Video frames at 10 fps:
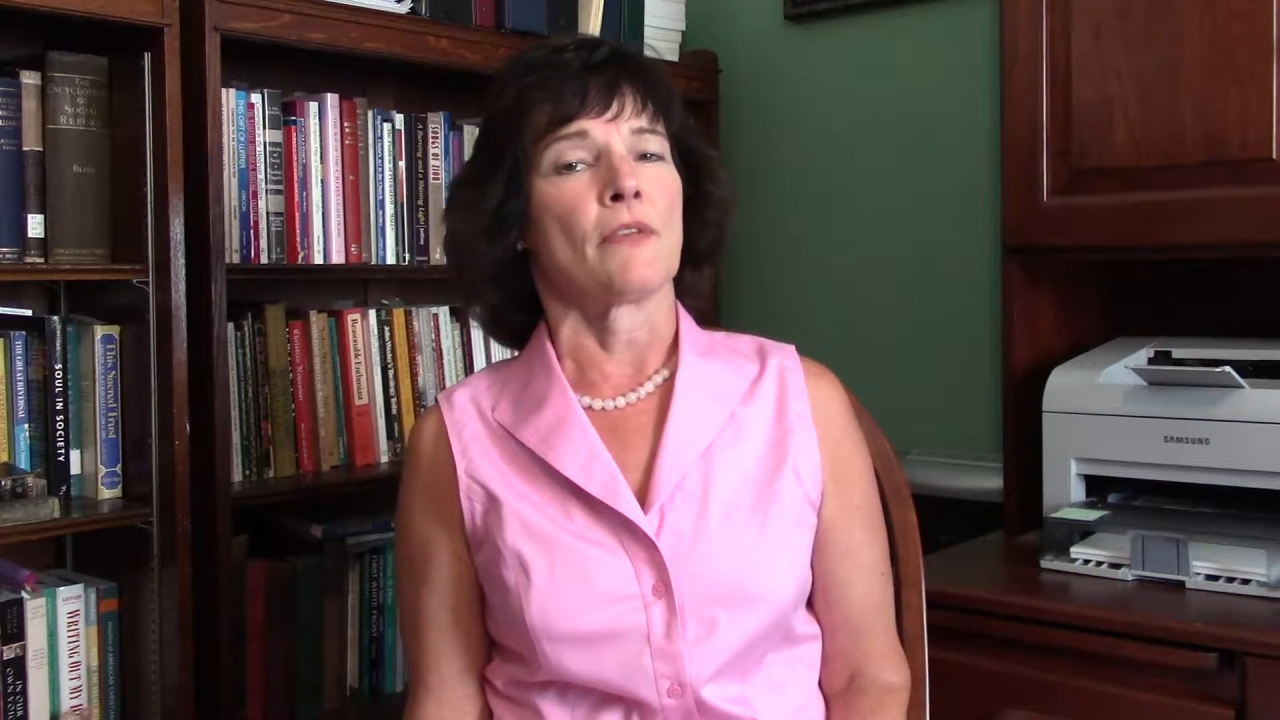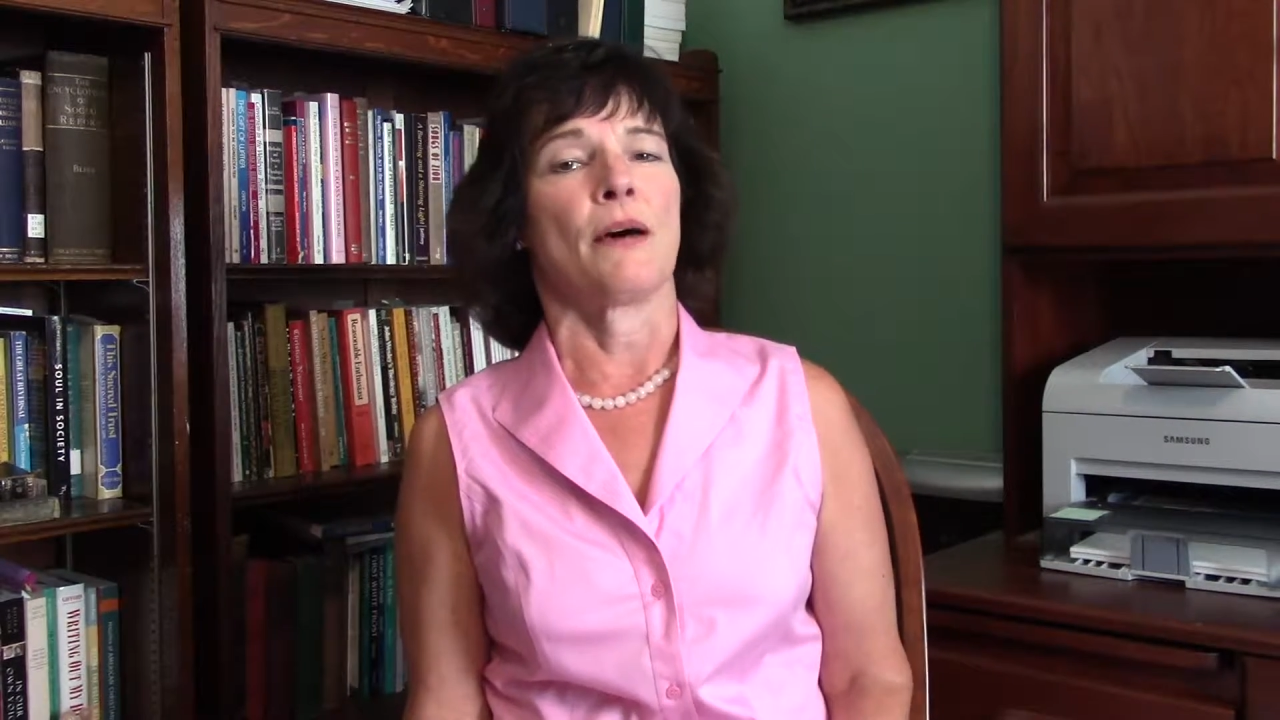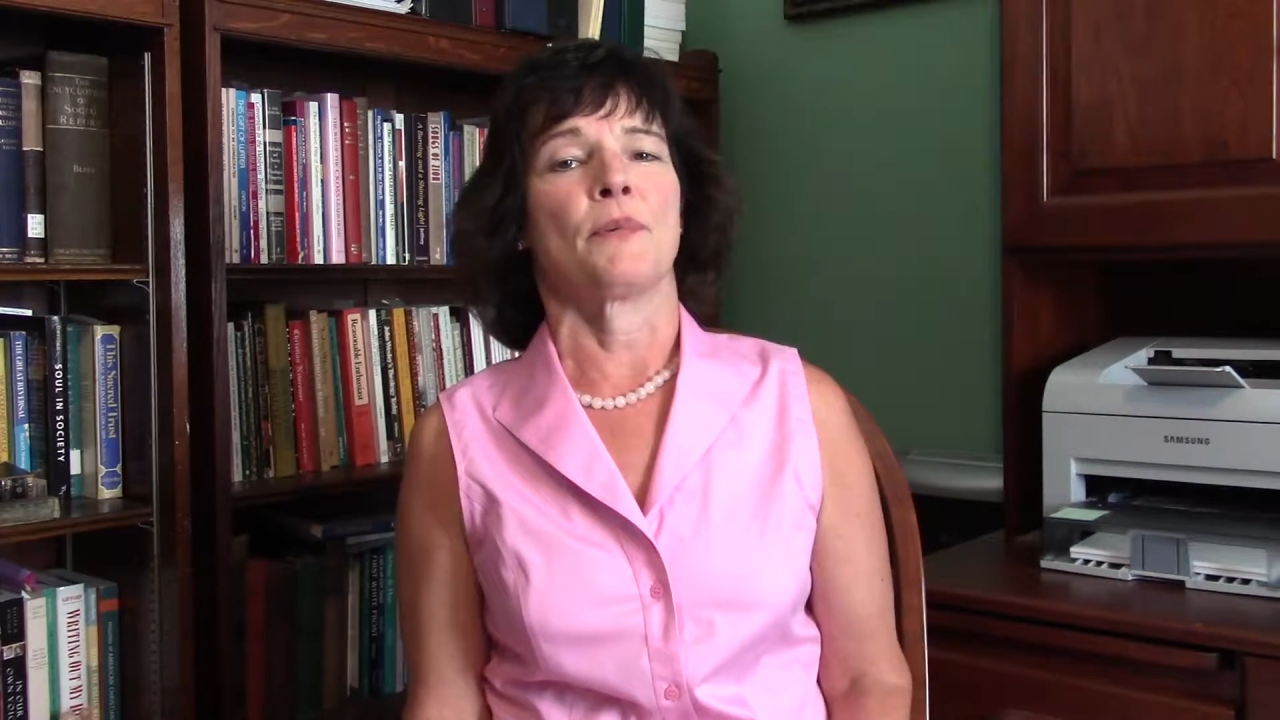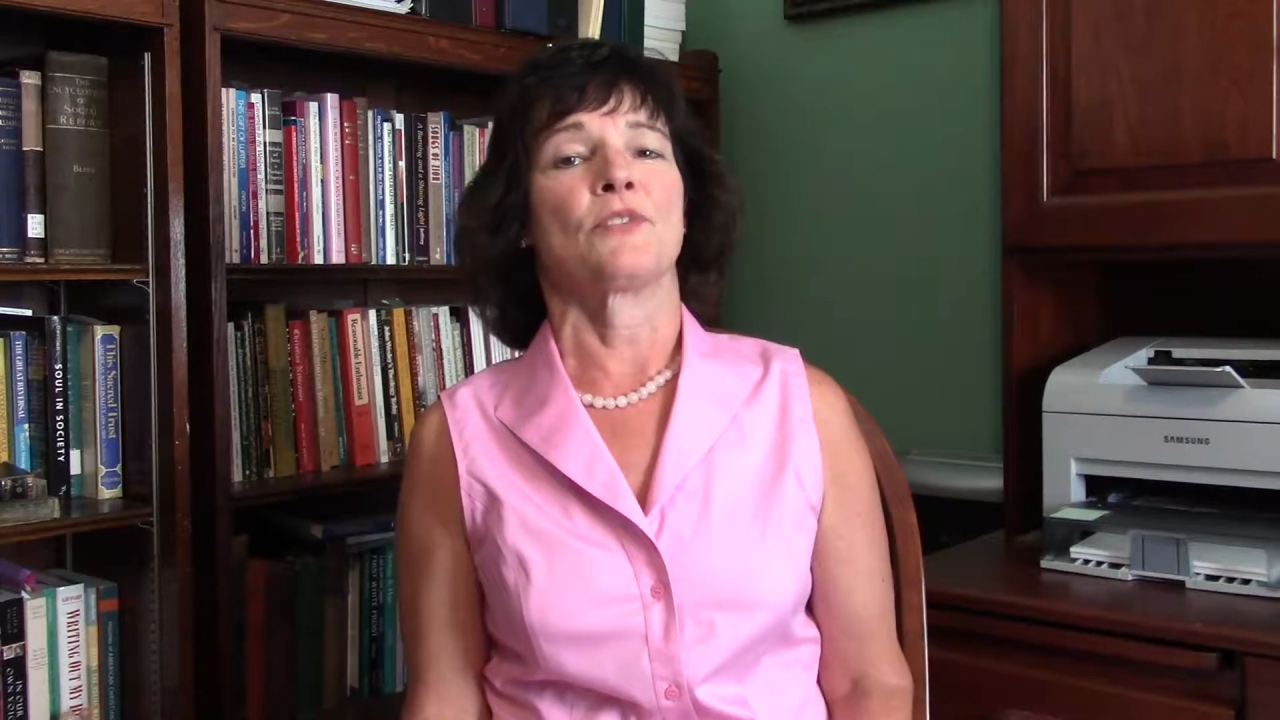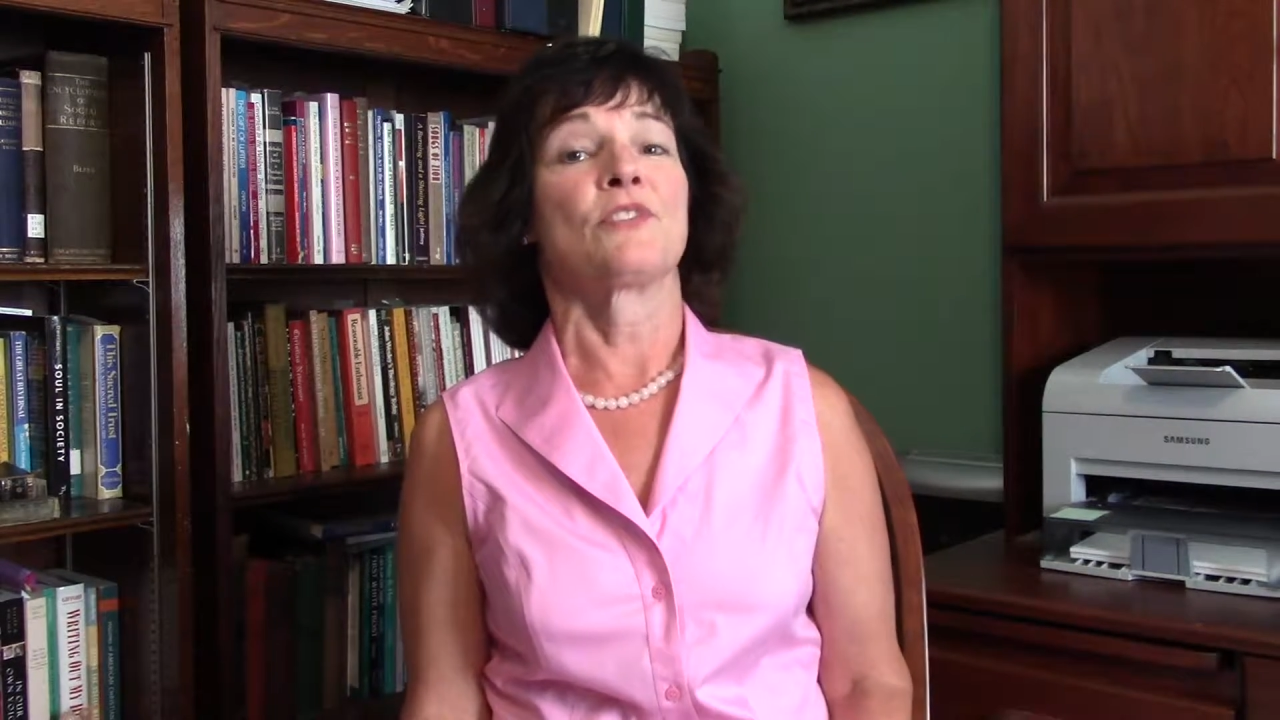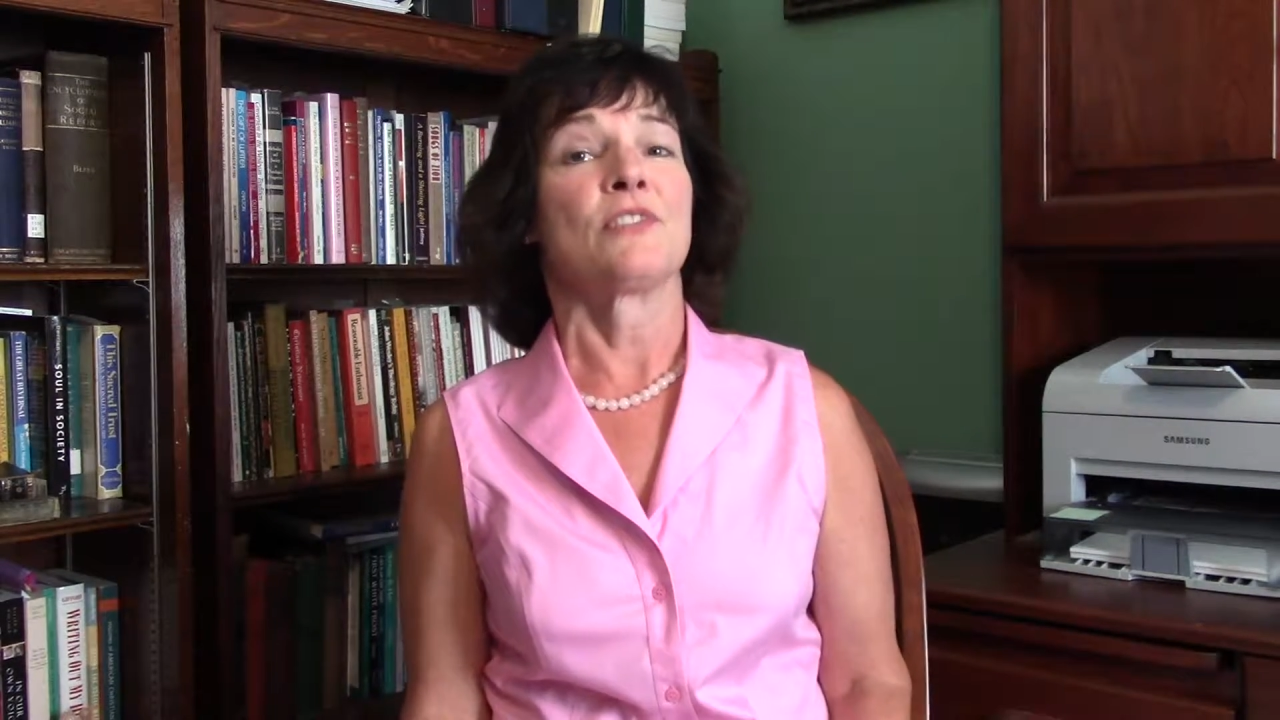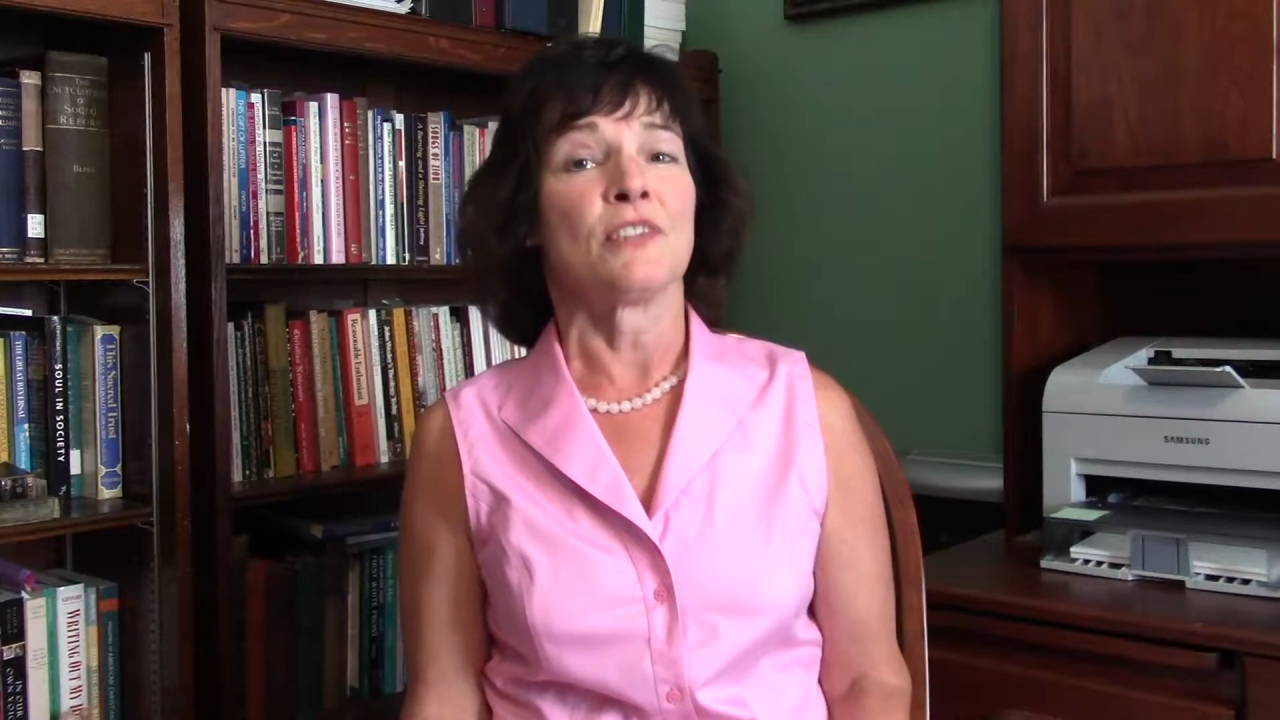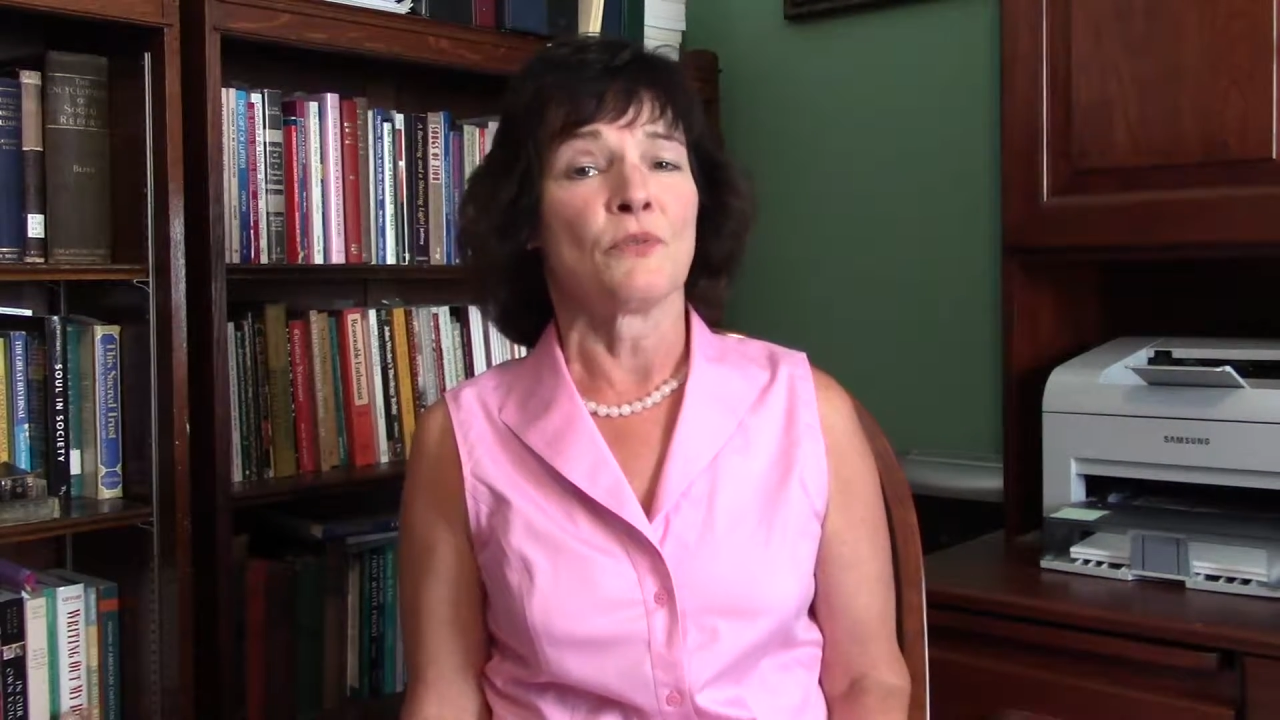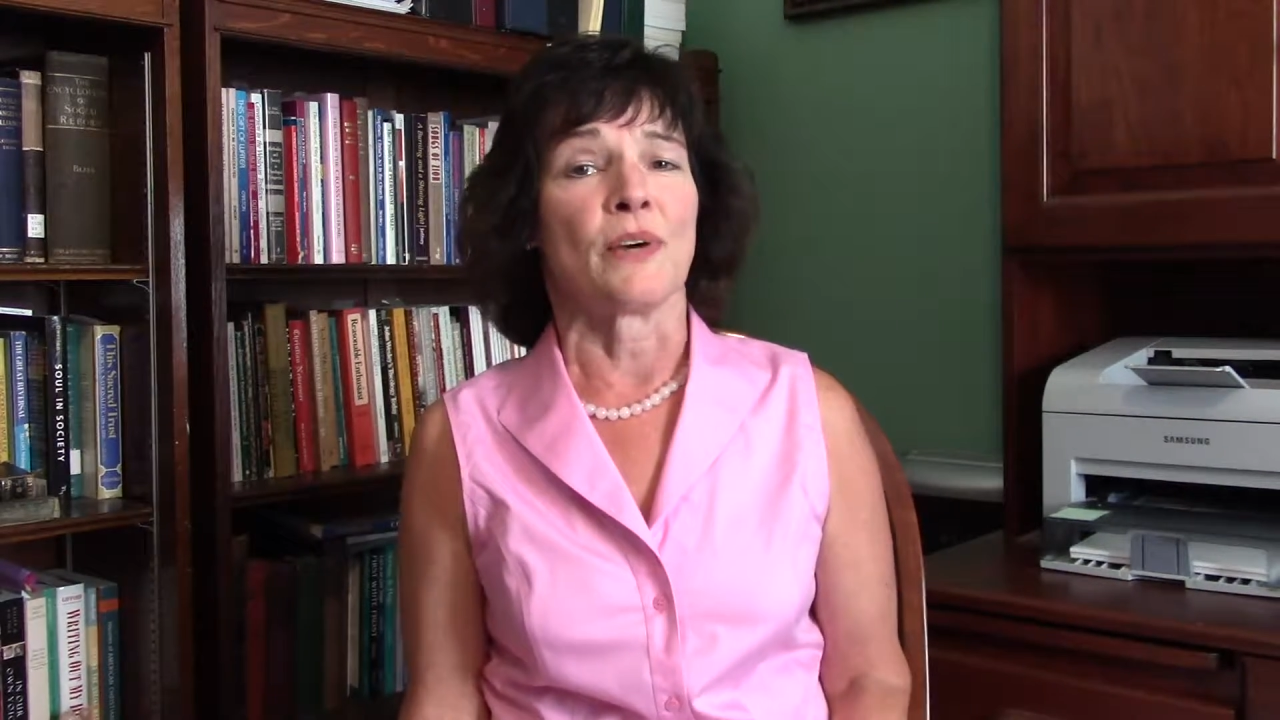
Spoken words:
them are still